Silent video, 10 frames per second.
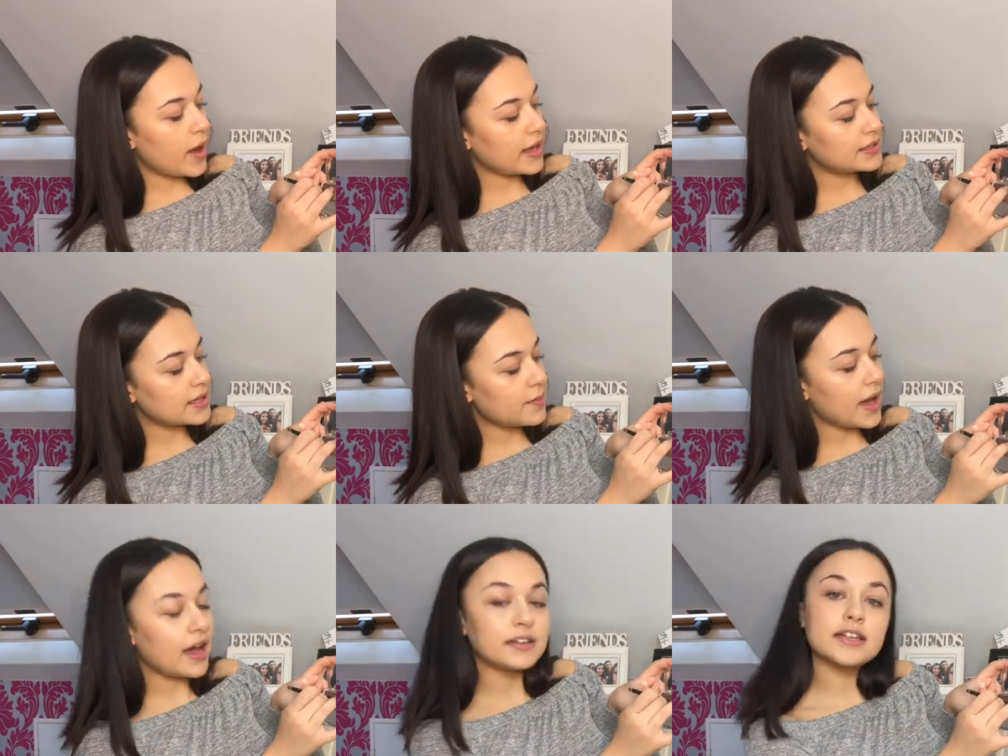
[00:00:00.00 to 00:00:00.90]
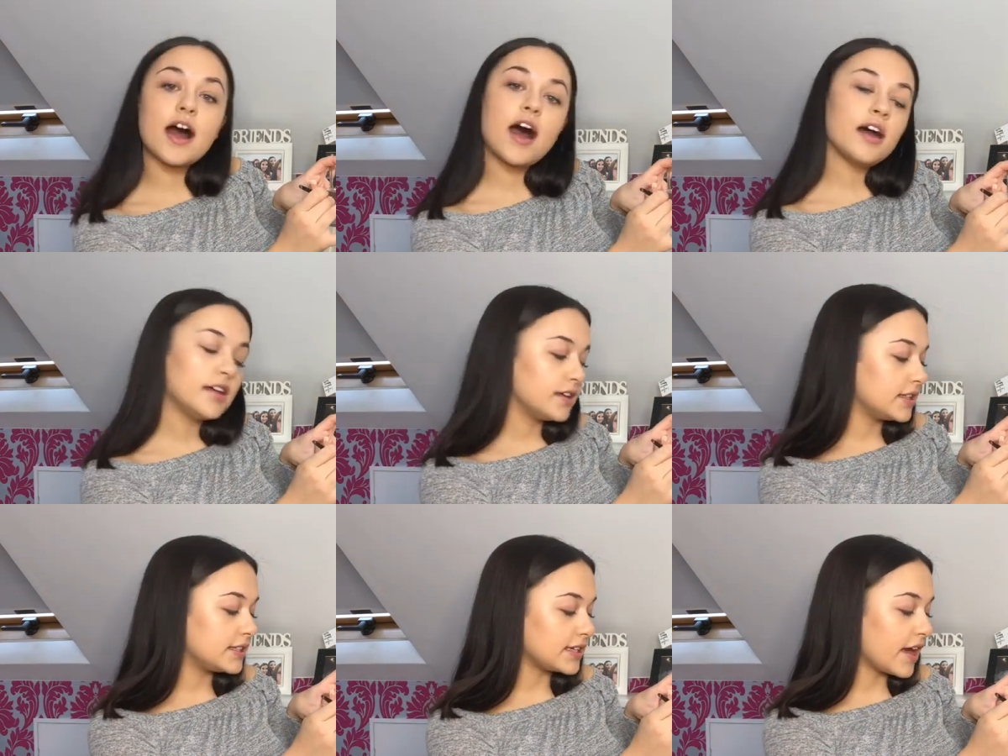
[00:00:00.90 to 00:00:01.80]
wax and the powder
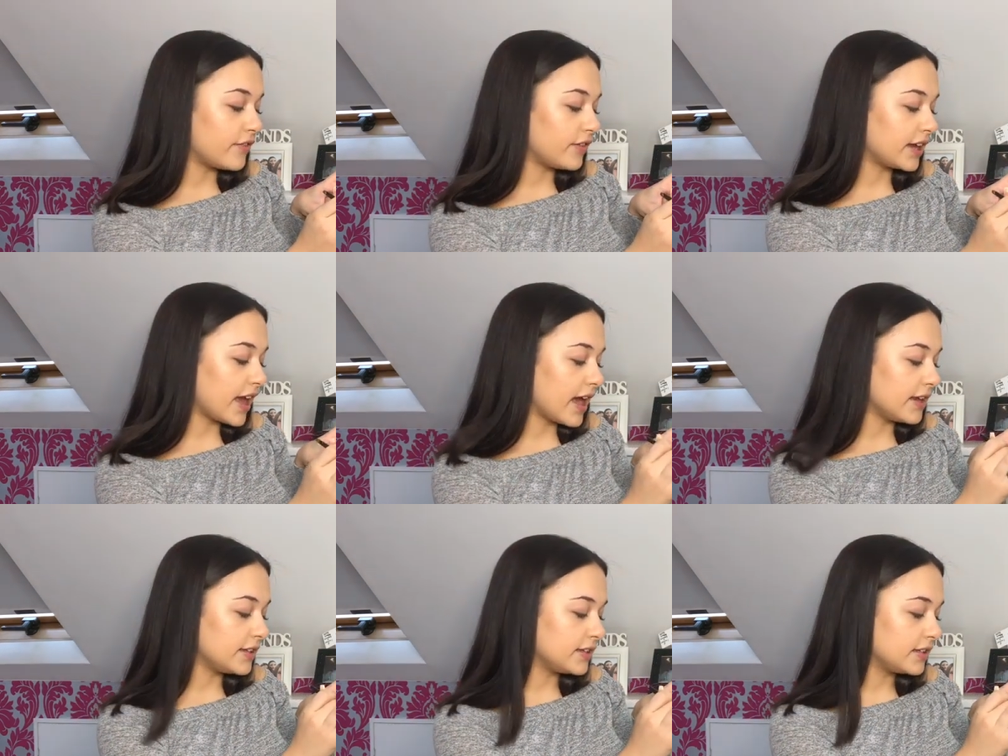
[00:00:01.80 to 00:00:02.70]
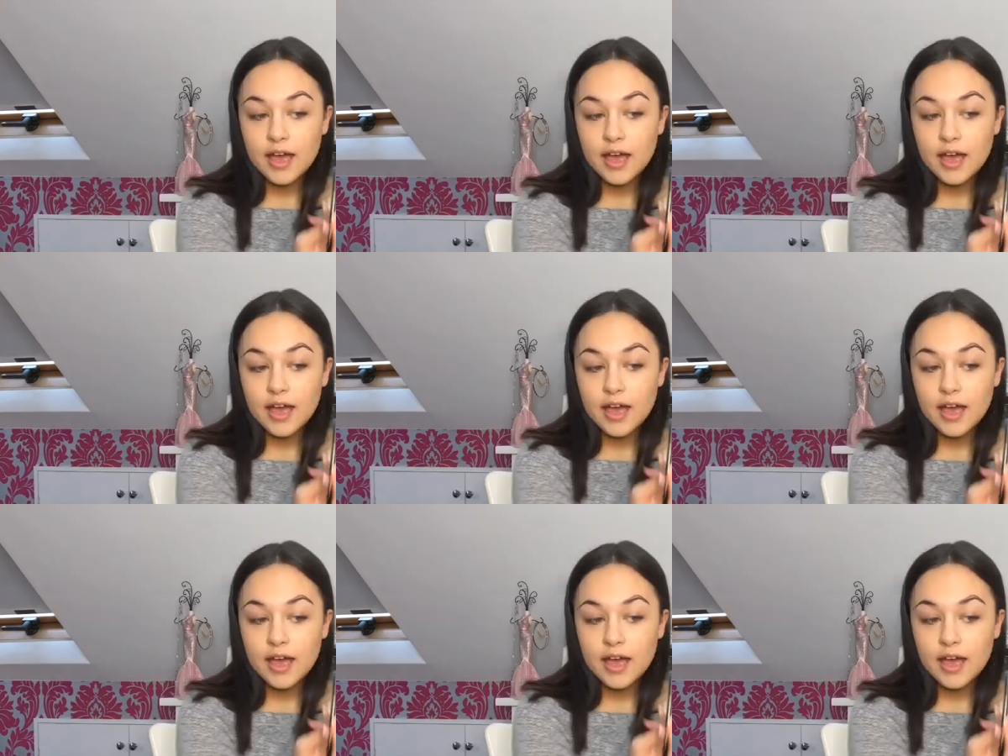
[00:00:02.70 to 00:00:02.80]
together again